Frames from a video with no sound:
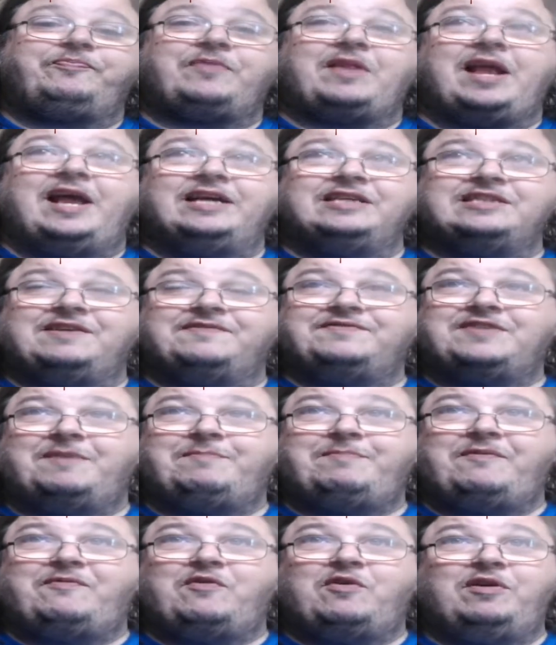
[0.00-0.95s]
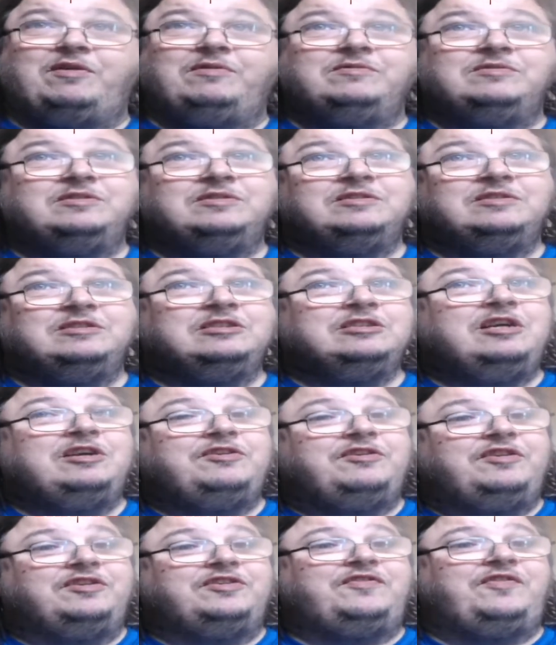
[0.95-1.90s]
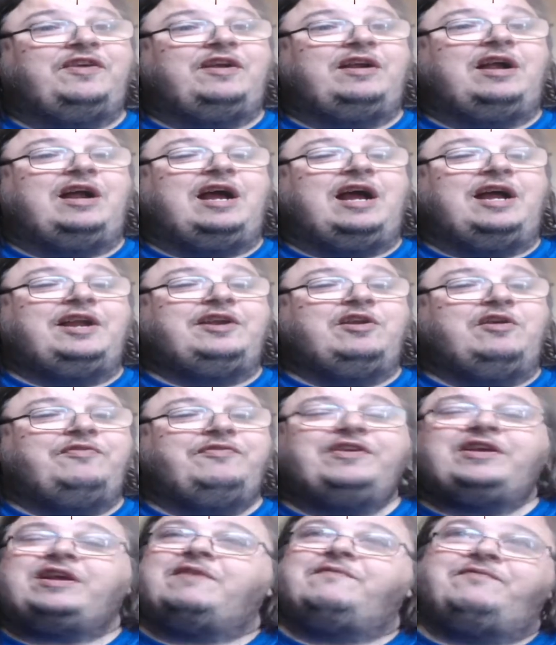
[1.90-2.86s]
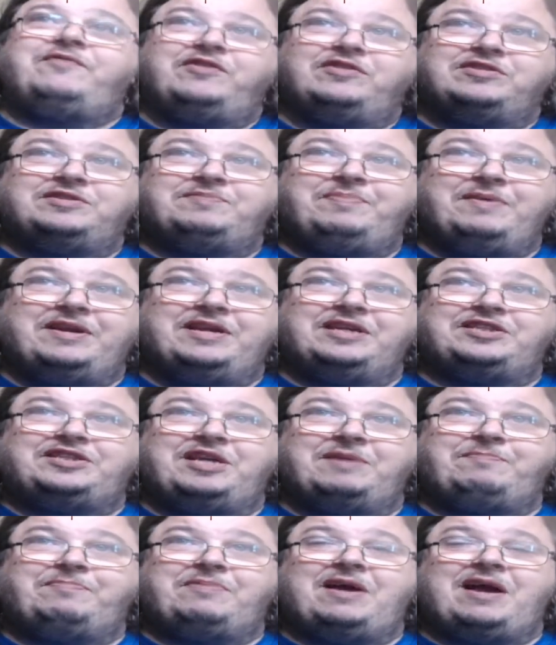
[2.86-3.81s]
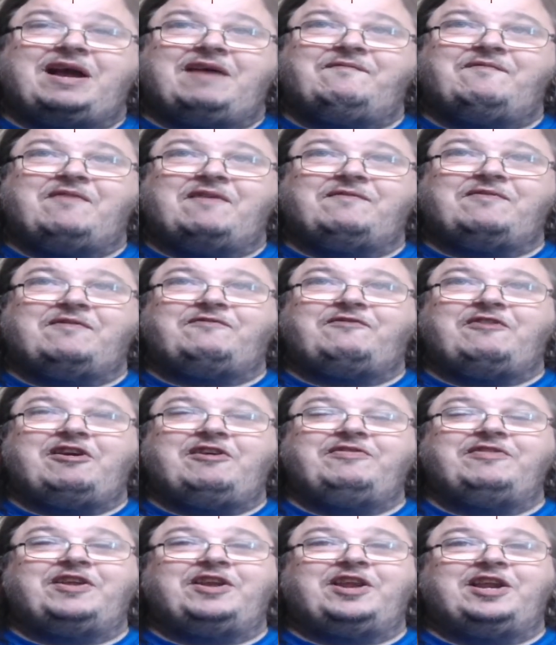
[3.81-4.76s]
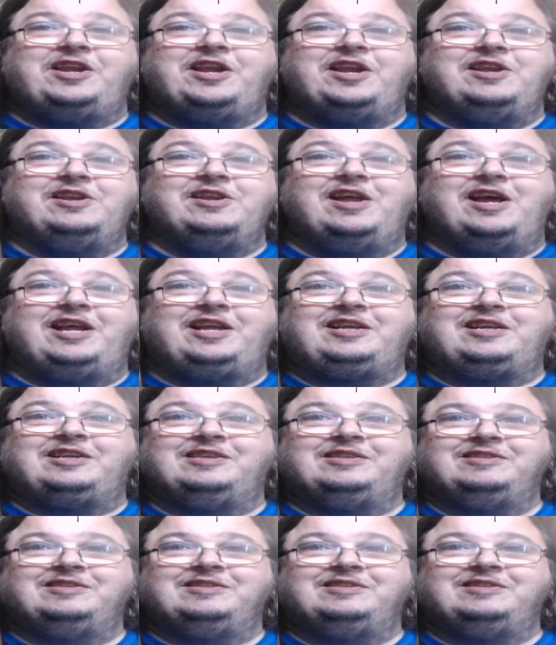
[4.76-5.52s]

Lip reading: as I've said before, I don't think there's been a chip I've ever found that I didn't like.